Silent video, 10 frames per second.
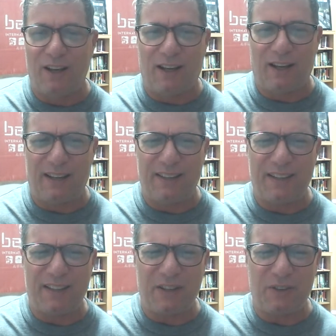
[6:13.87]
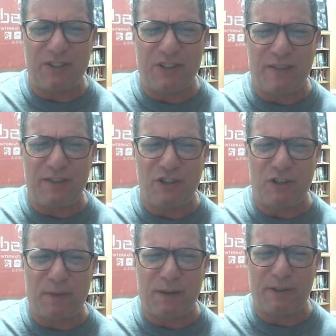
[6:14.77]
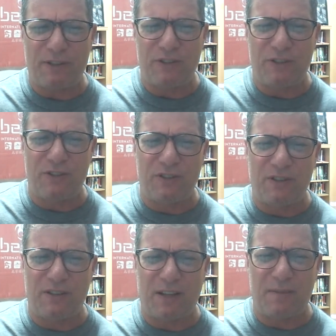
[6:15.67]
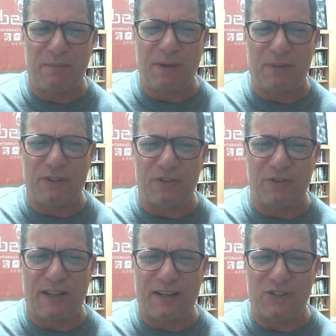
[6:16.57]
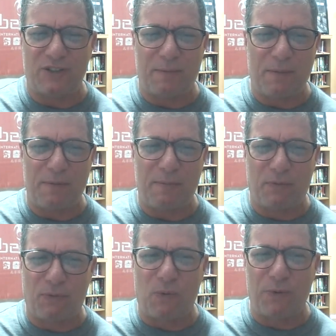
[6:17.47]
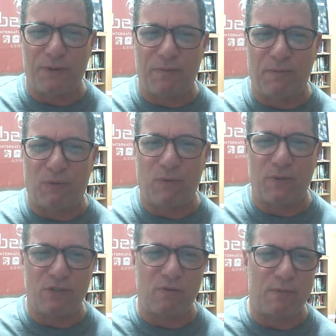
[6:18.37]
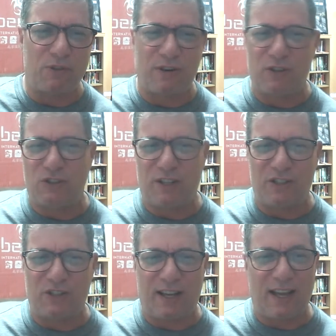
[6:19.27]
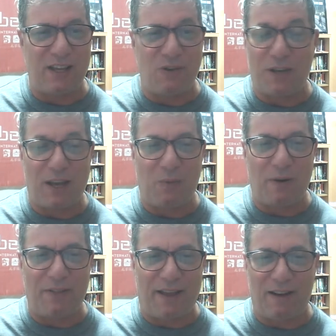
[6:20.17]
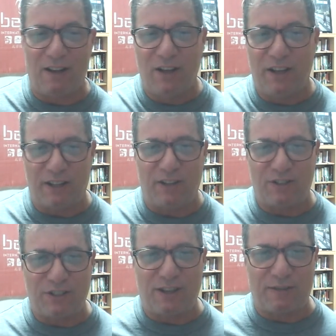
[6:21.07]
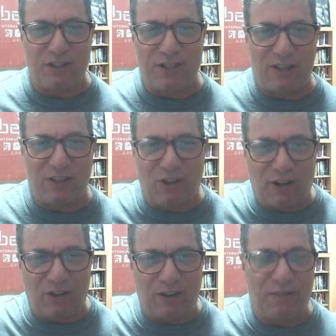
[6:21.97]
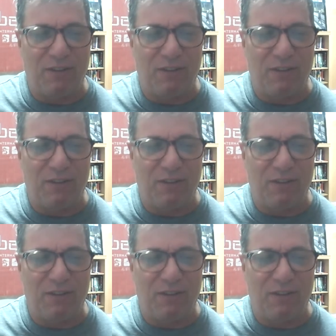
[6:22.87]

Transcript: I think the only time that you could be able to do that is like maybe before the swim starts, and they say, hey, you can't wear that, and you just have to take the doggone